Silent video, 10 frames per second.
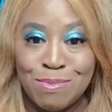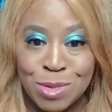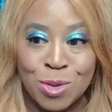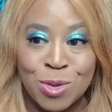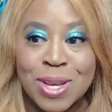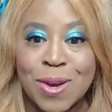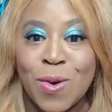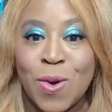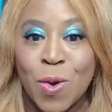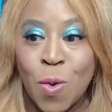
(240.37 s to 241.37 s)

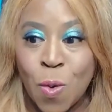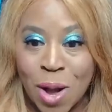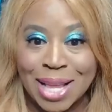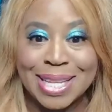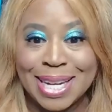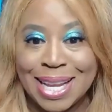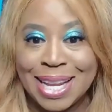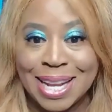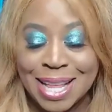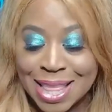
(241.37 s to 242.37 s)
musical
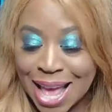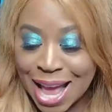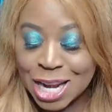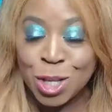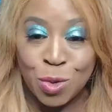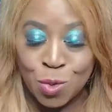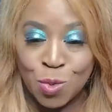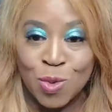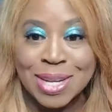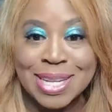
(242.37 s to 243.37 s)
quality that you
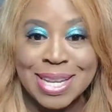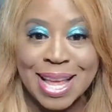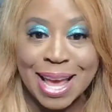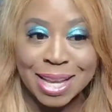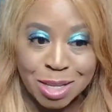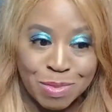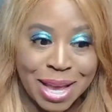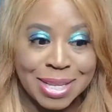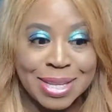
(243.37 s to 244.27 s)
would expect.